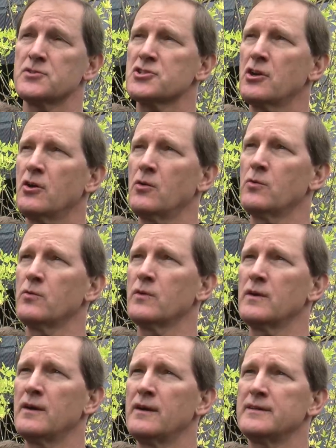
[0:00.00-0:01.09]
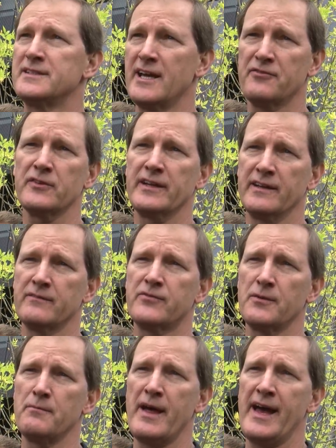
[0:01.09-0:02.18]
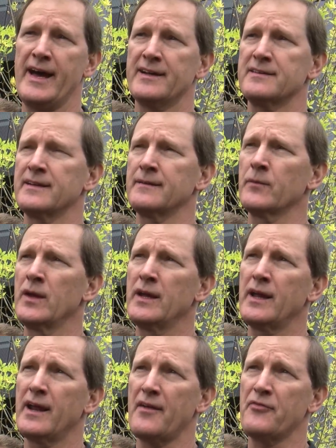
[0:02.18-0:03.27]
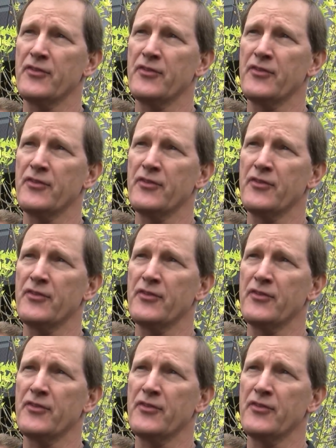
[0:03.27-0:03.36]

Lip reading: So definitely in from that. And I